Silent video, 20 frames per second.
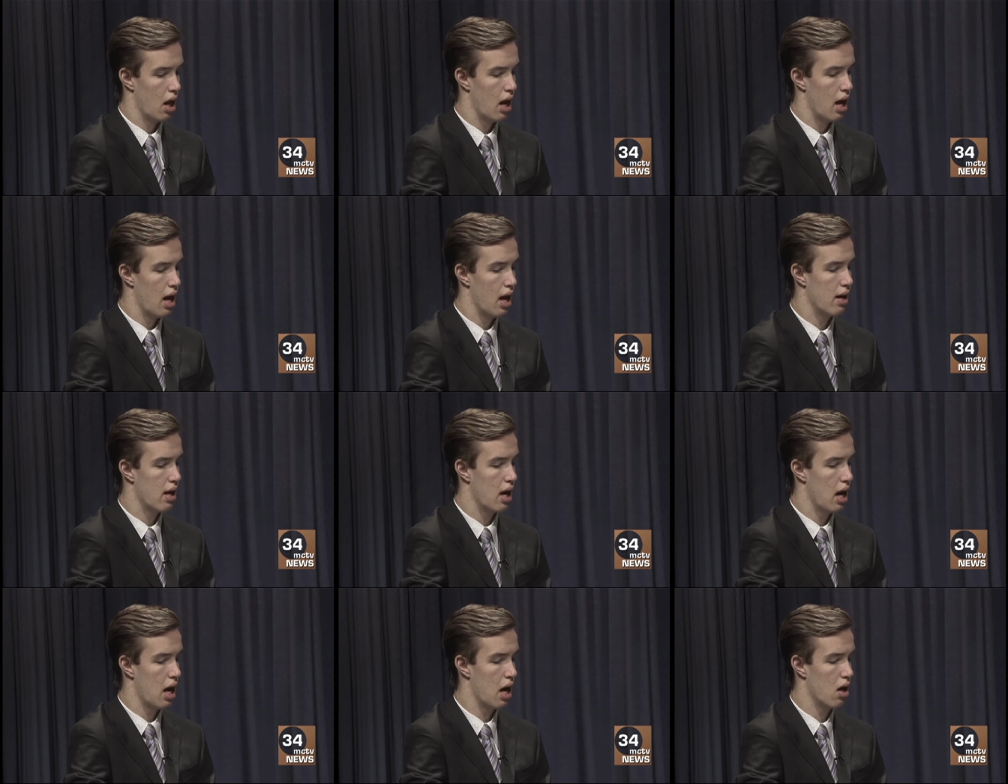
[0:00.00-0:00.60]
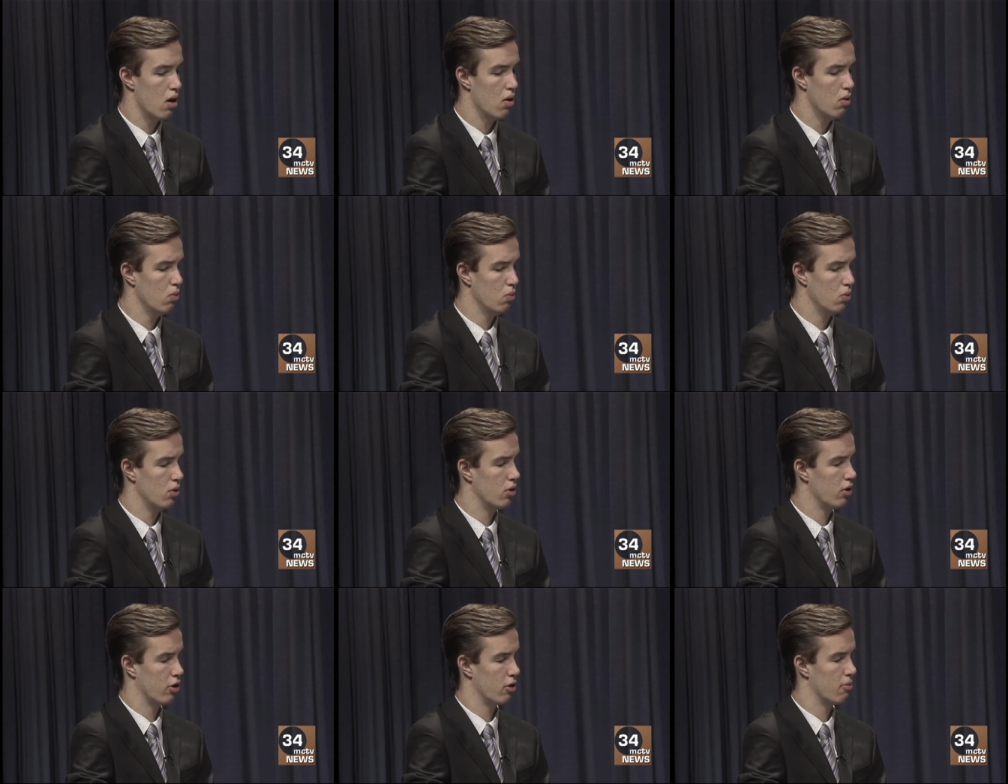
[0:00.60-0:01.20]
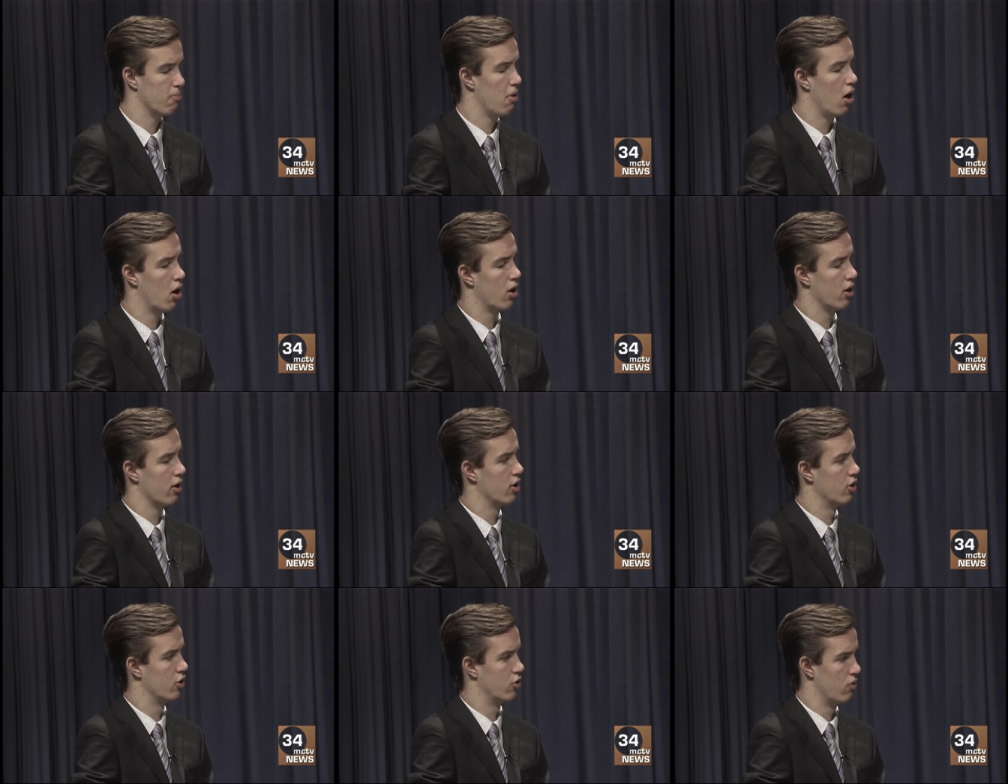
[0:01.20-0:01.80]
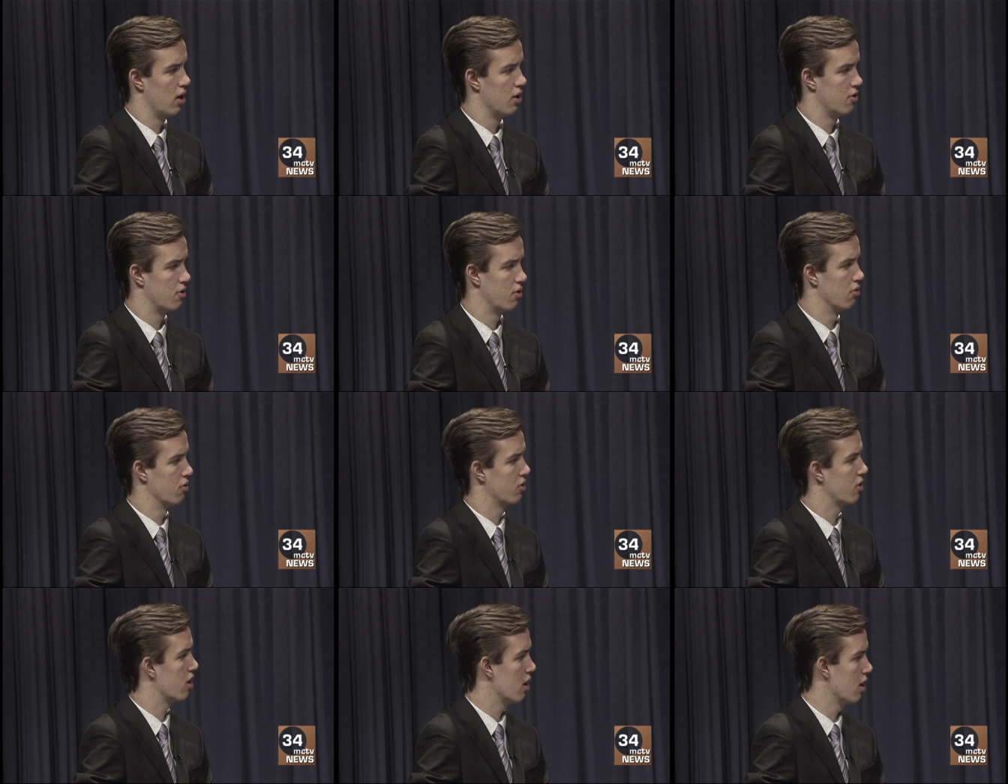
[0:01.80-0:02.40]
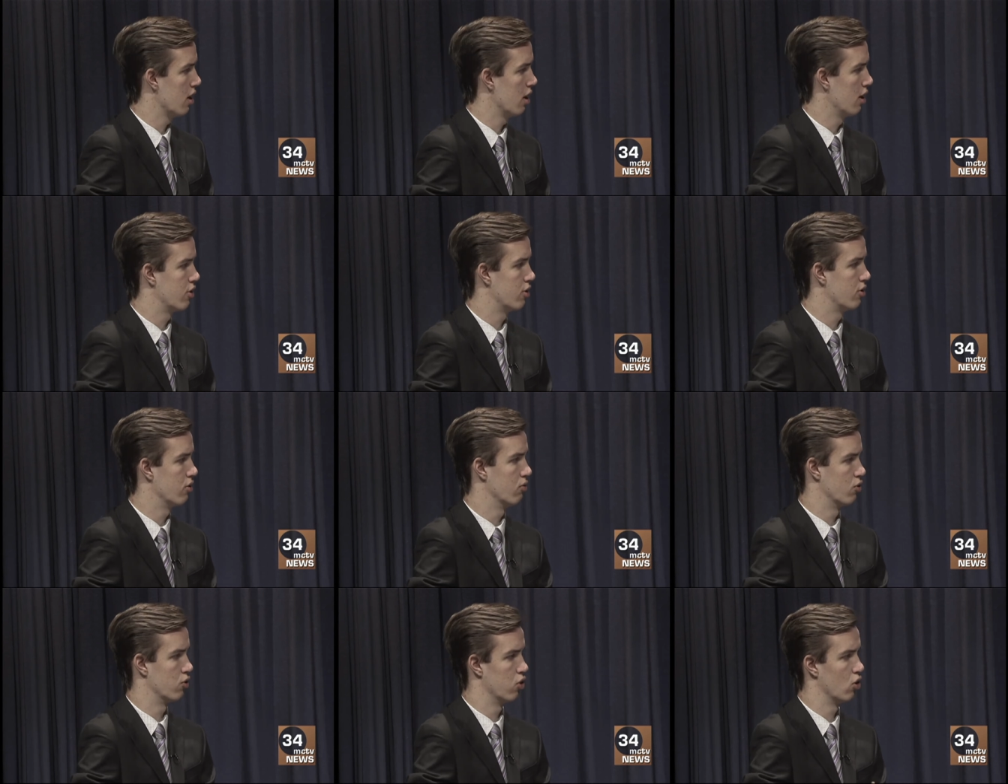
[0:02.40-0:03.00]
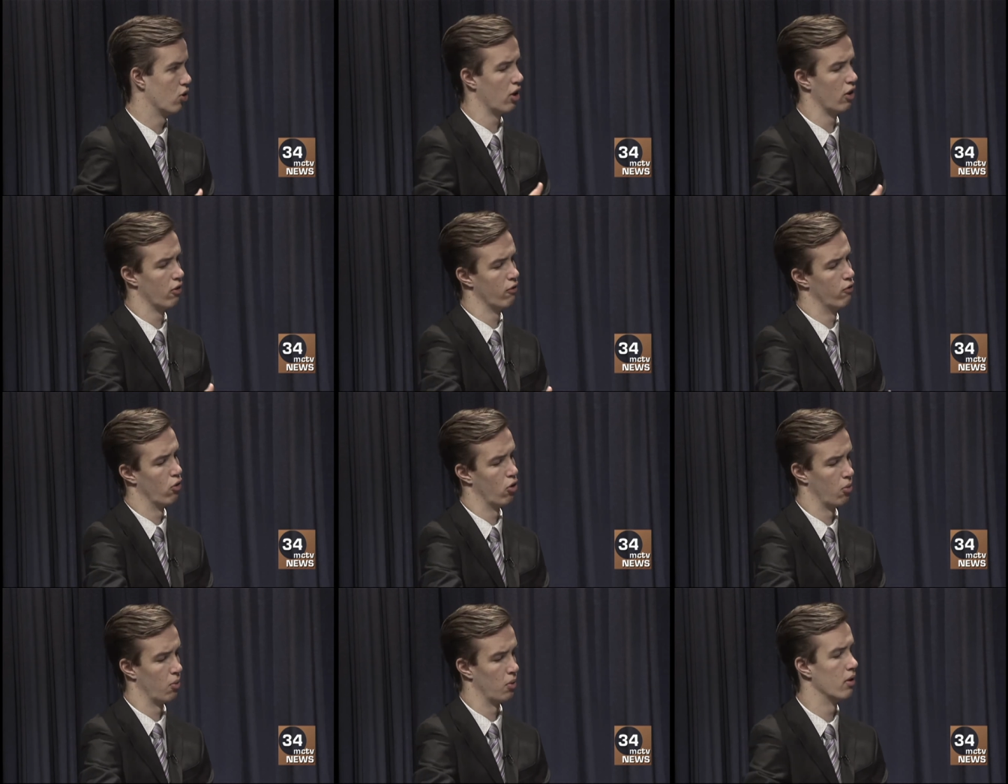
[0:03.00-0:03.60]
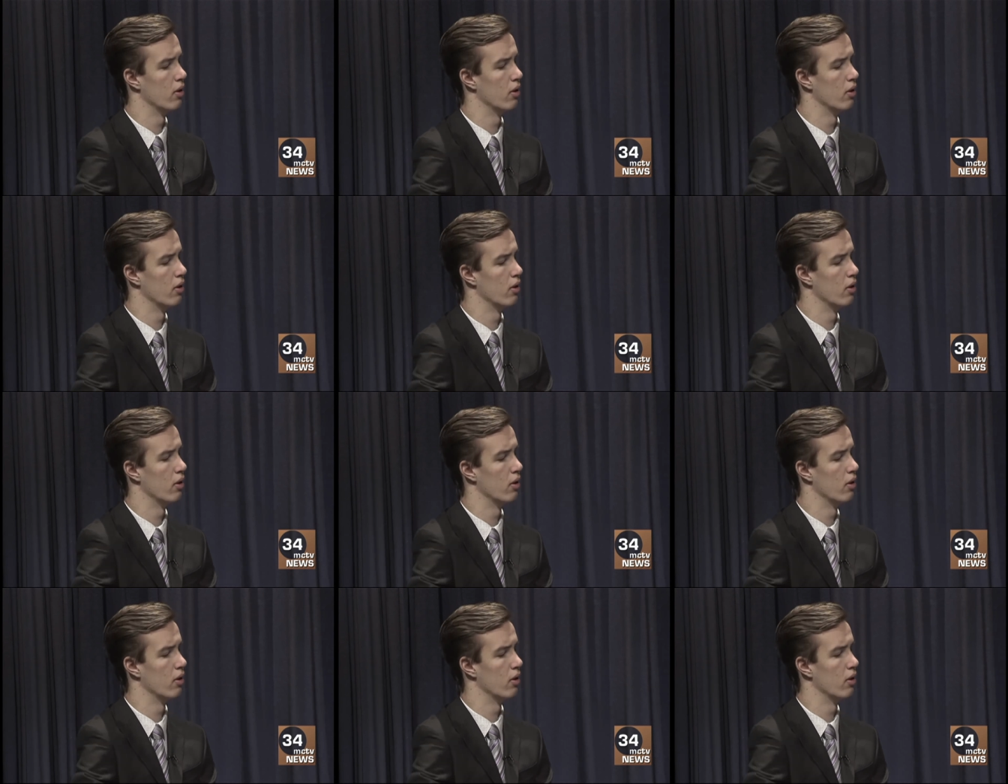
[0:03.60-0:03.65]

and how will your party address those key issues looking forward?